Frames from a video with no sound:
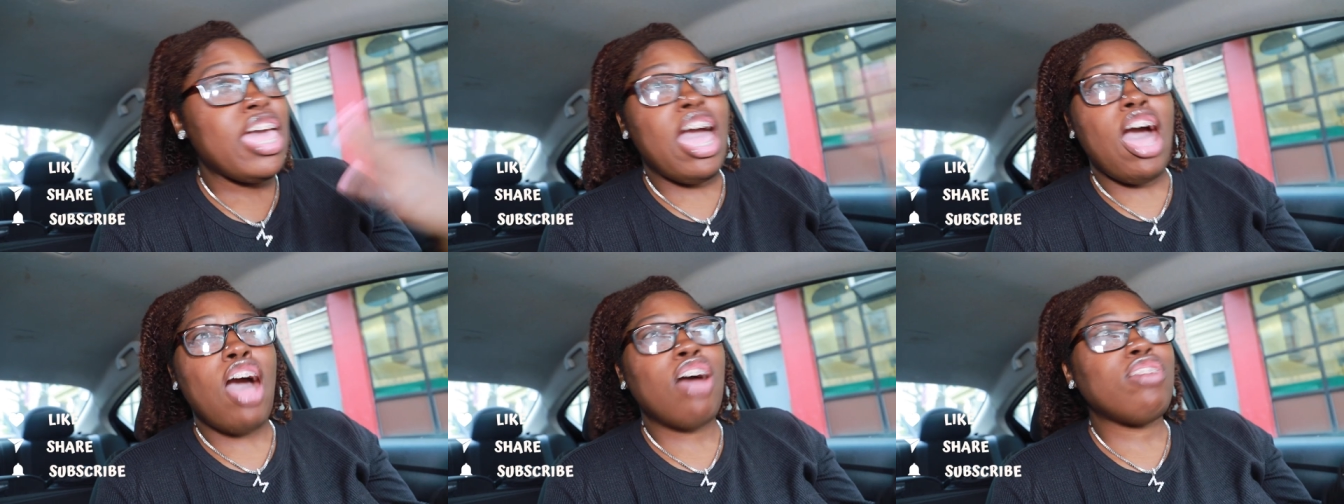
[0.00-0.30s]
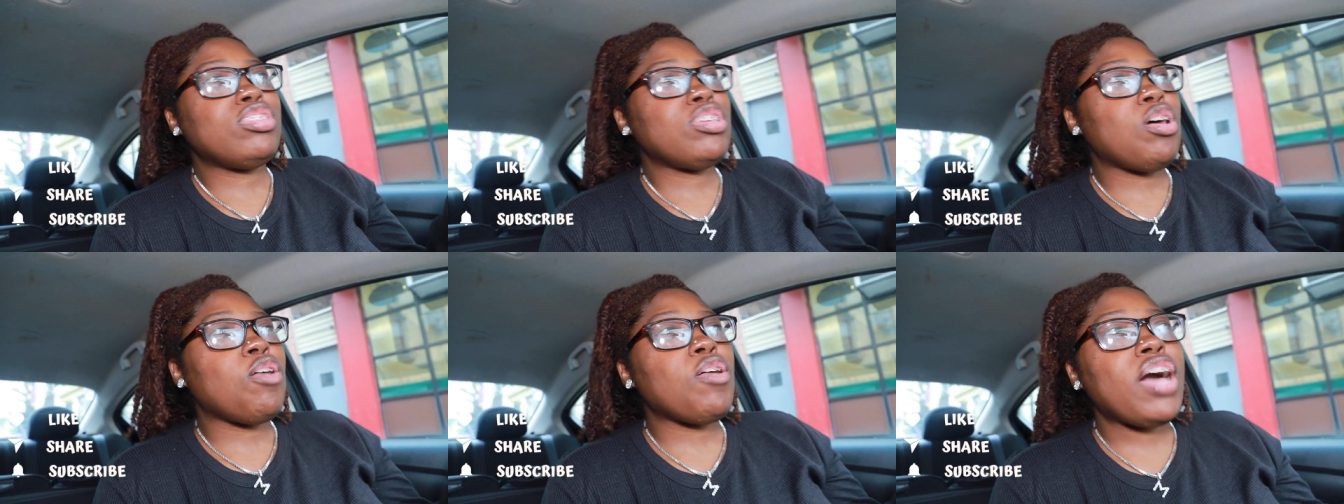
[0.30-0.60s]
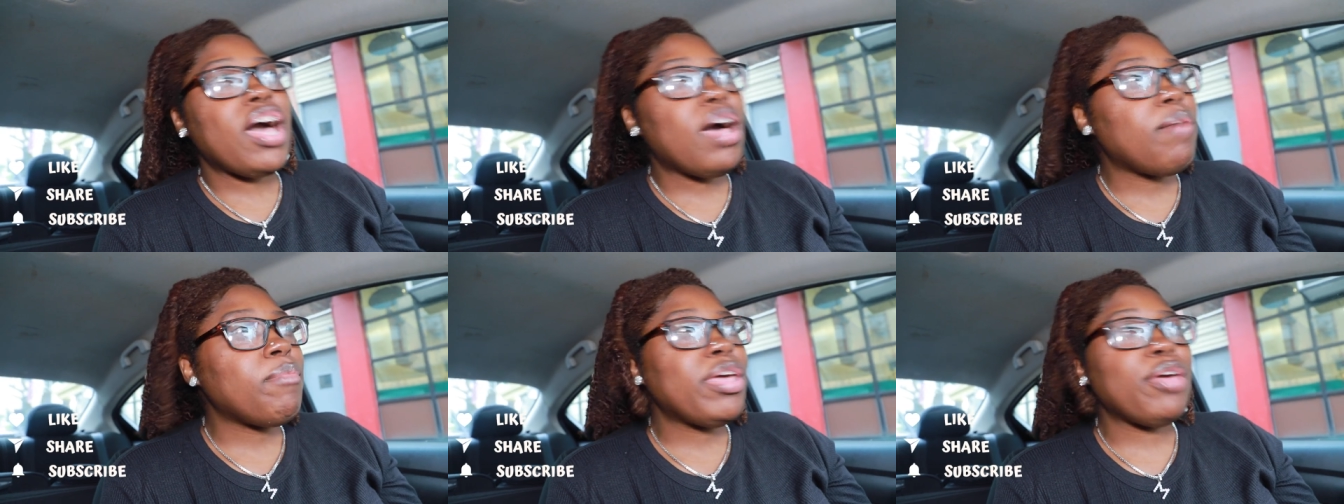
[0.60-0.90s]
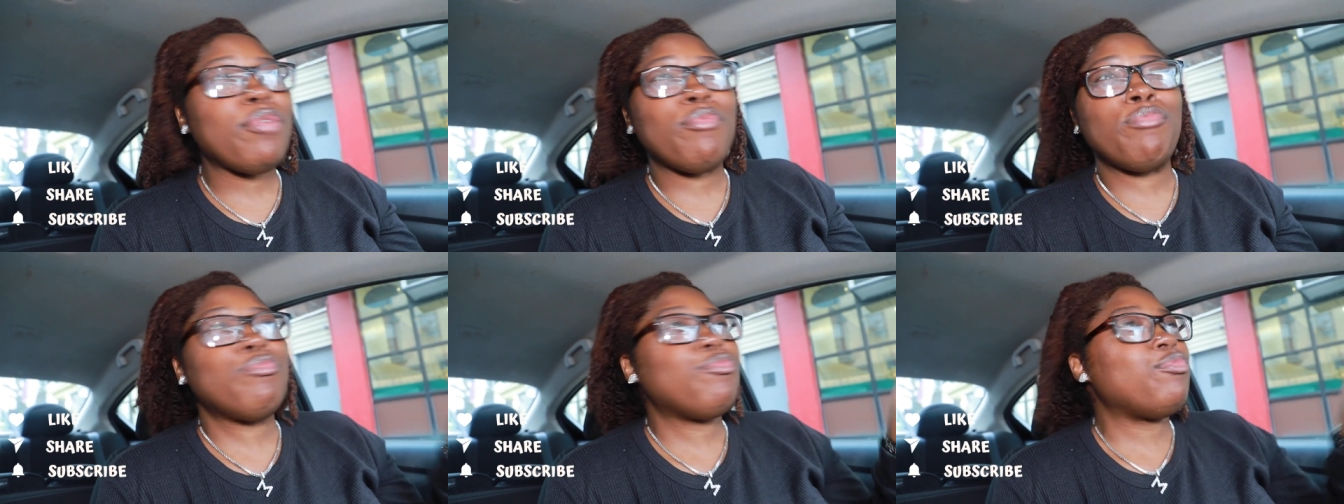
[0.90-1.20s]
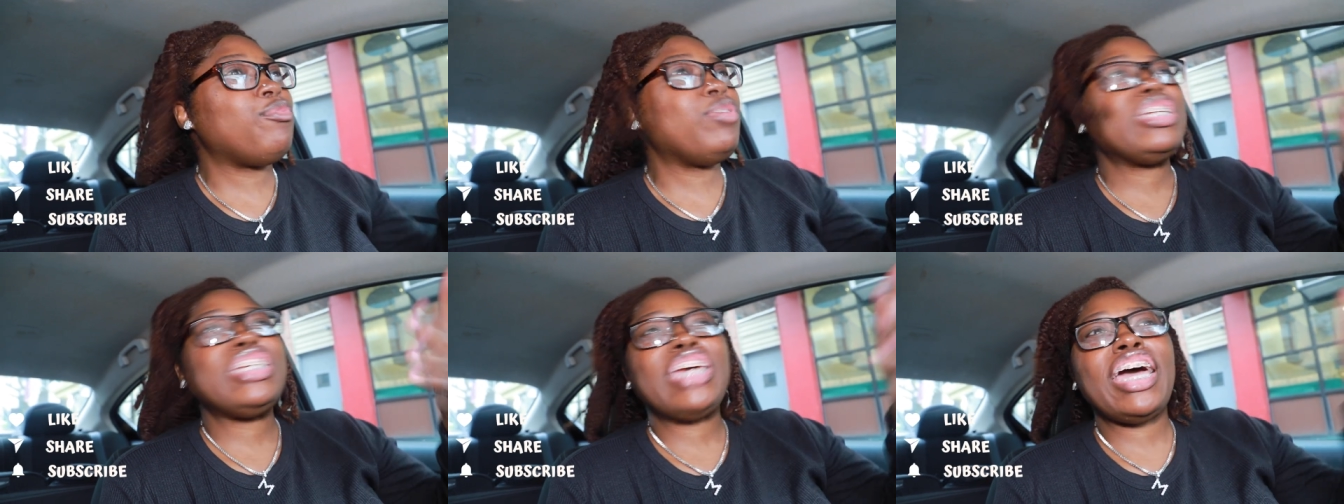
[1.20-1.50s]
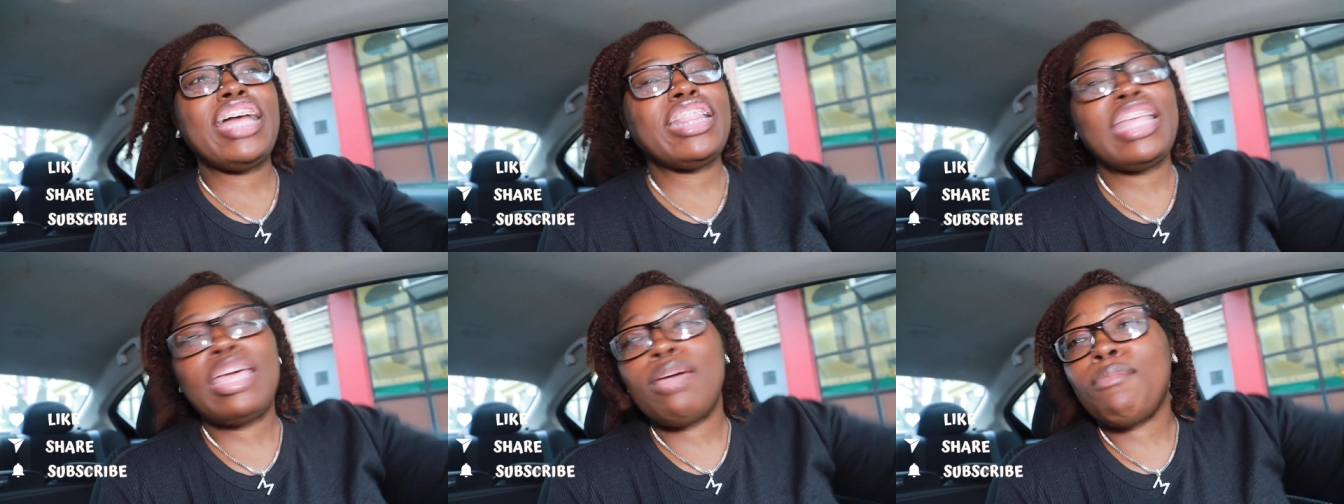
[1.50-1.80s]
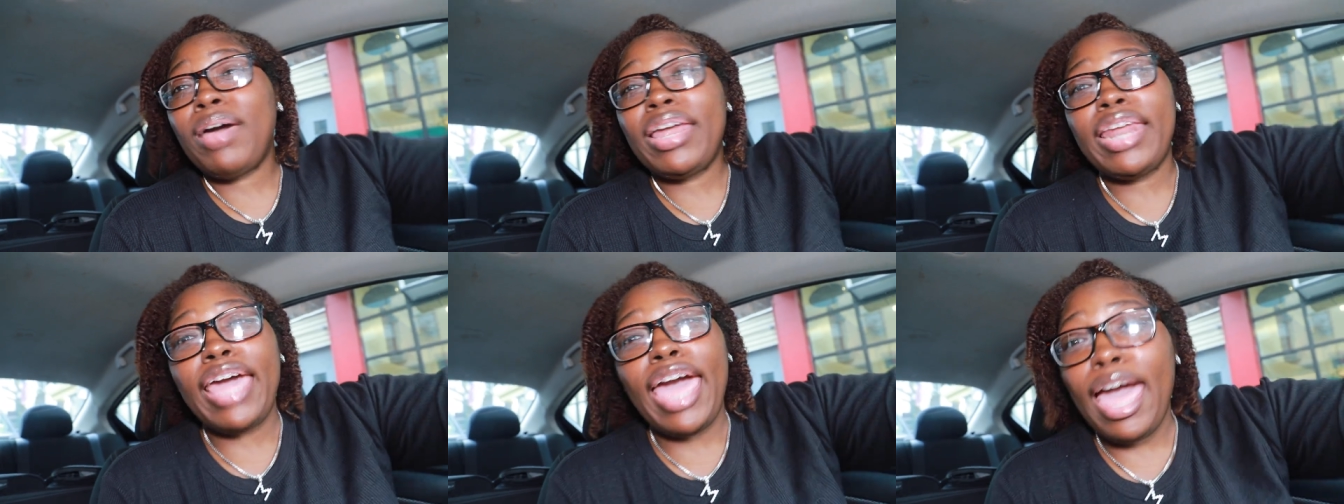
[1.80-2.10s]
and also comment what y'all think
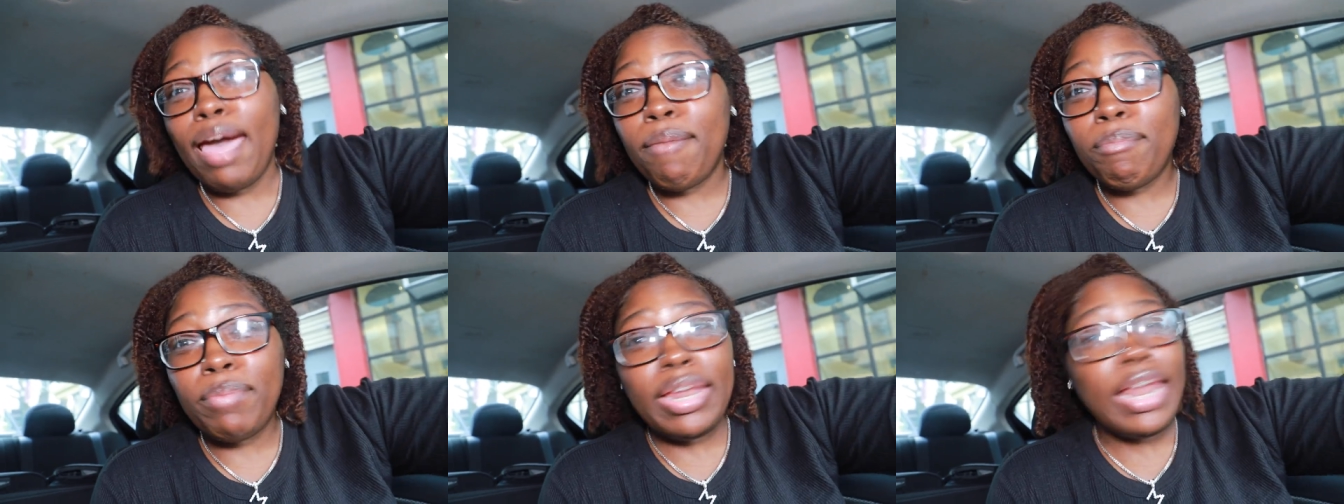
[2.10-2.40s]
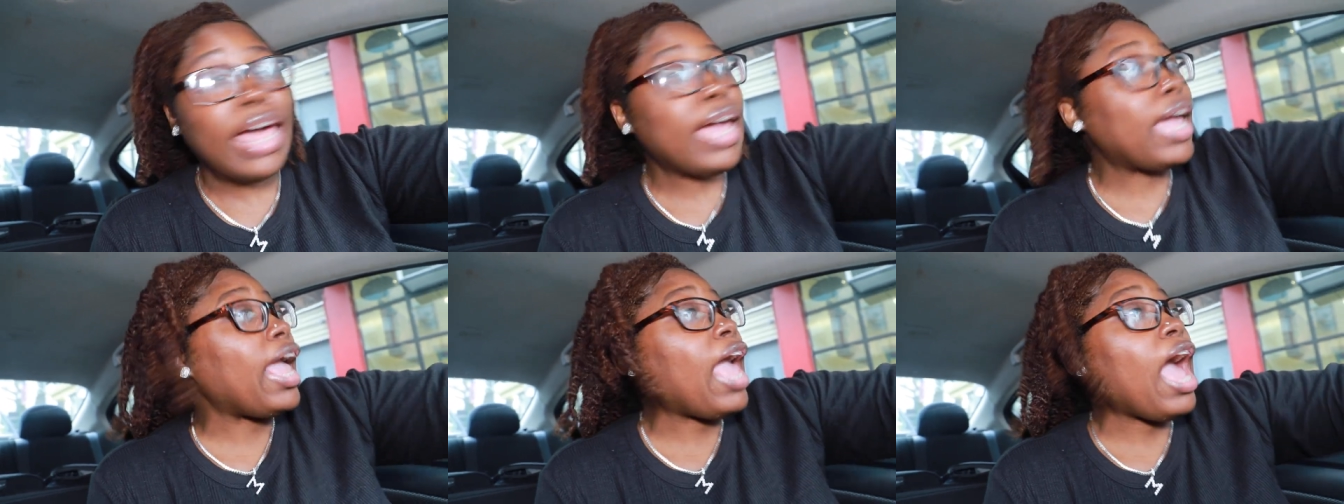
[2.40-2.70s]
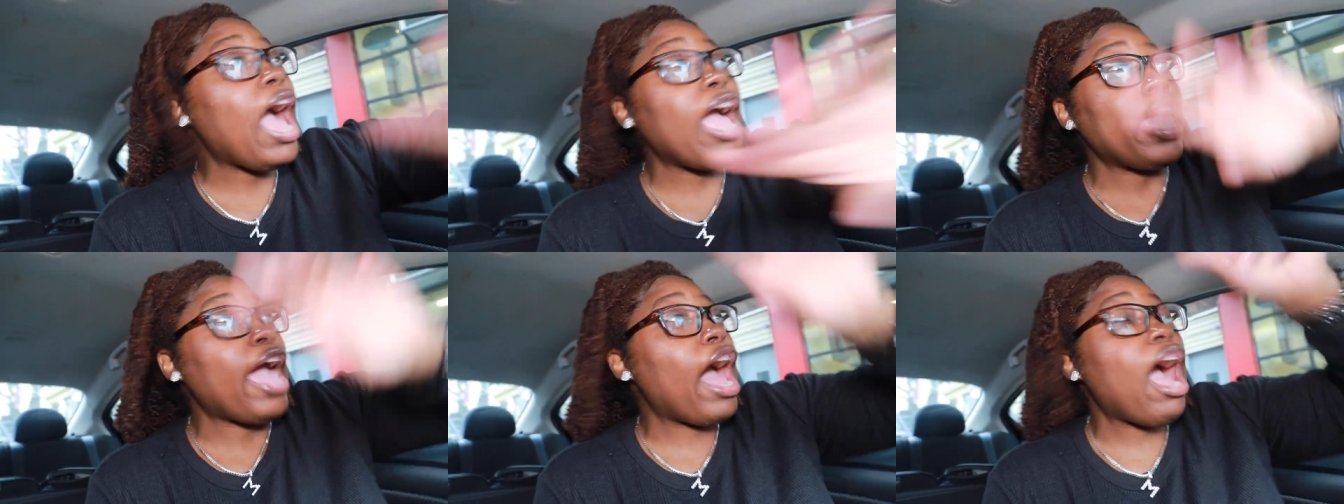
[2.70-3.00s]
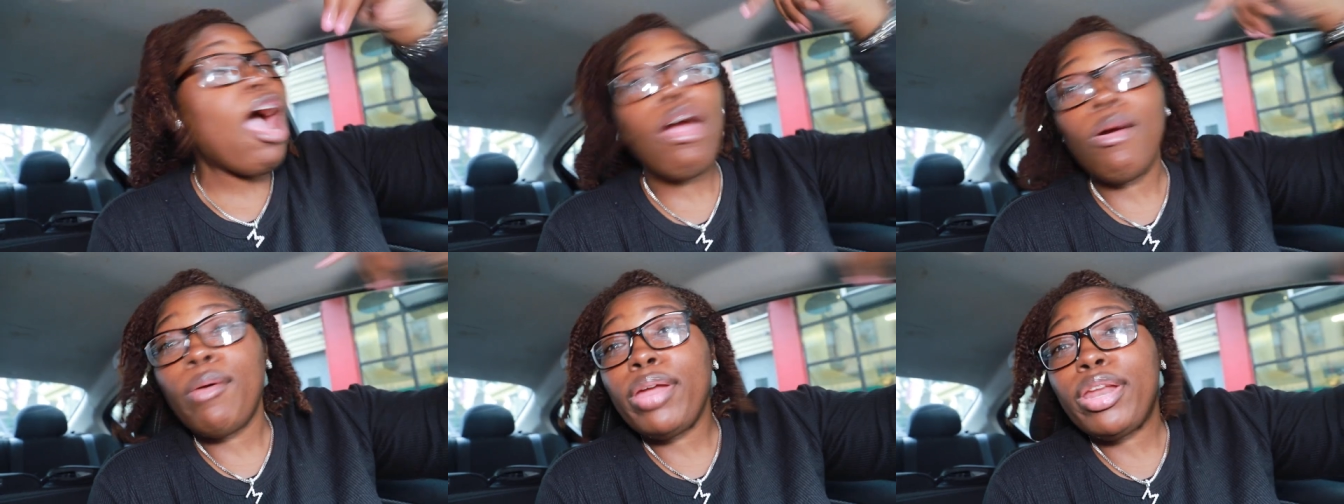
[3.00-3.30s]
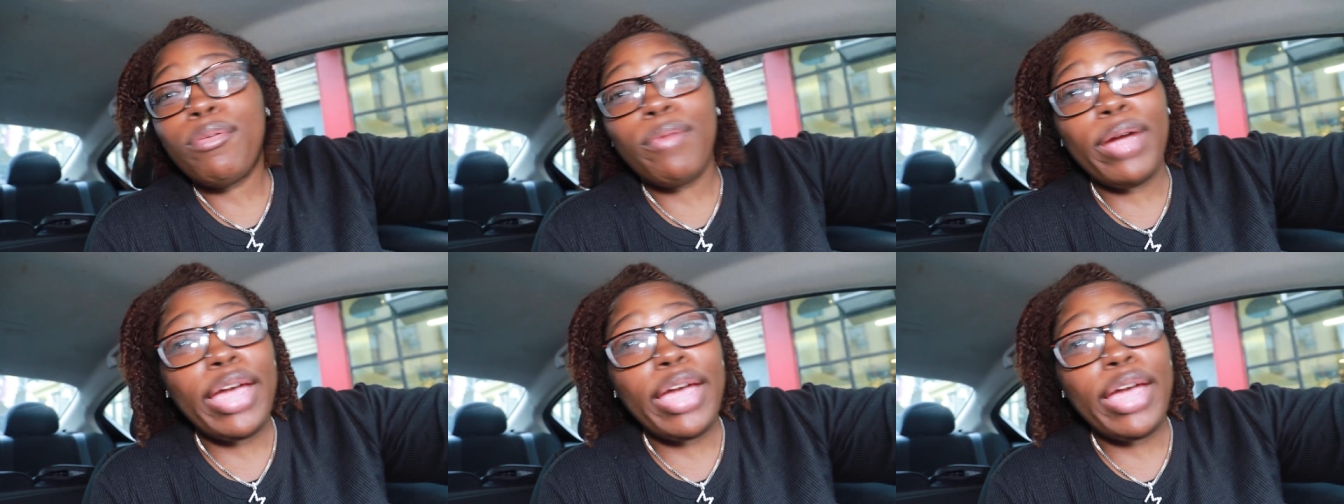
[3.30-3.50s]
about to happen. Like y'all already